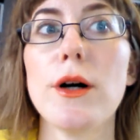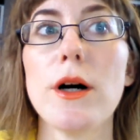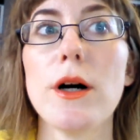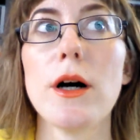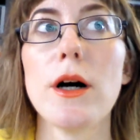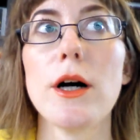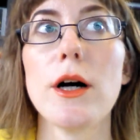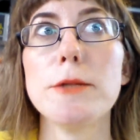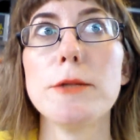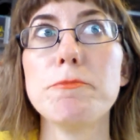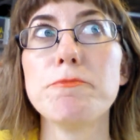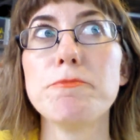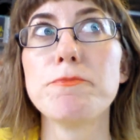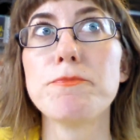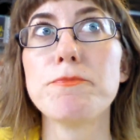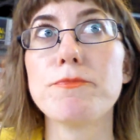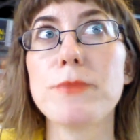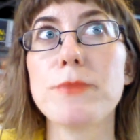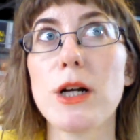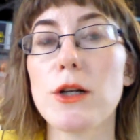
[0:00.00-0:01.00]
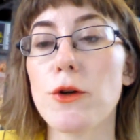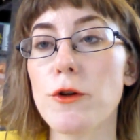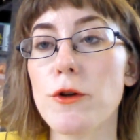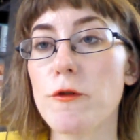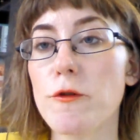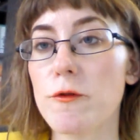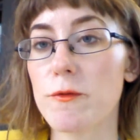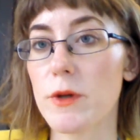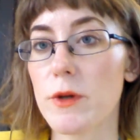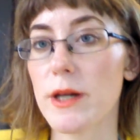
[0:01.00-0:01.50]
a lot
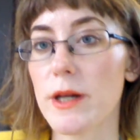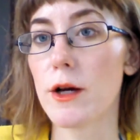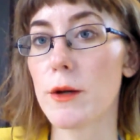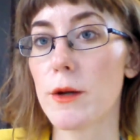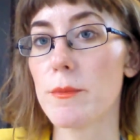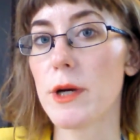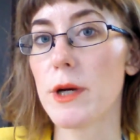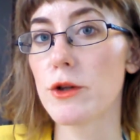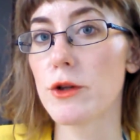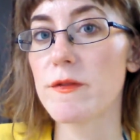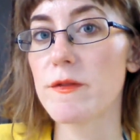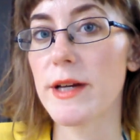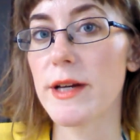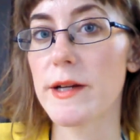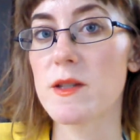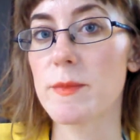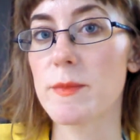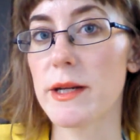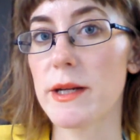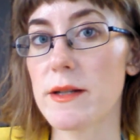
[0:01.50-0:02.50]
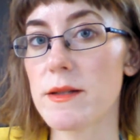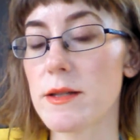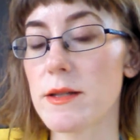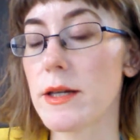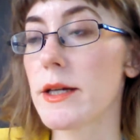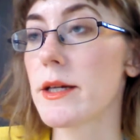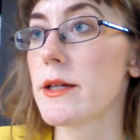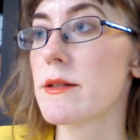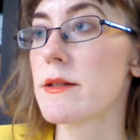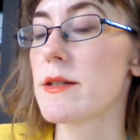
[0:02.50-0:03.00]
of expats
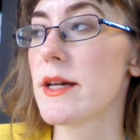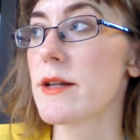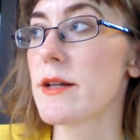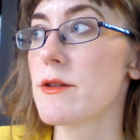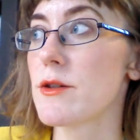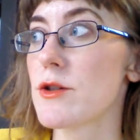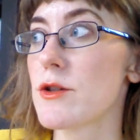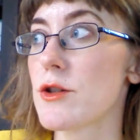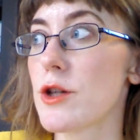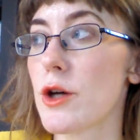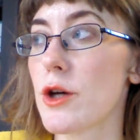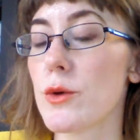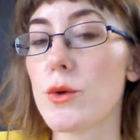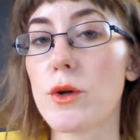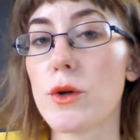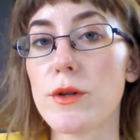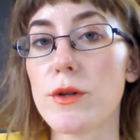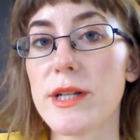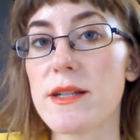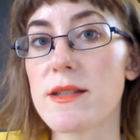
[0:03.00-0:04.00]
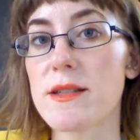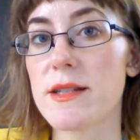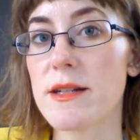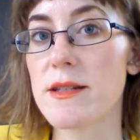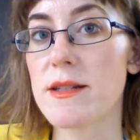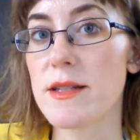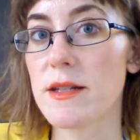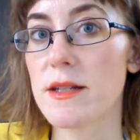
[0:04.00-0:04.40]
here tend to go on extended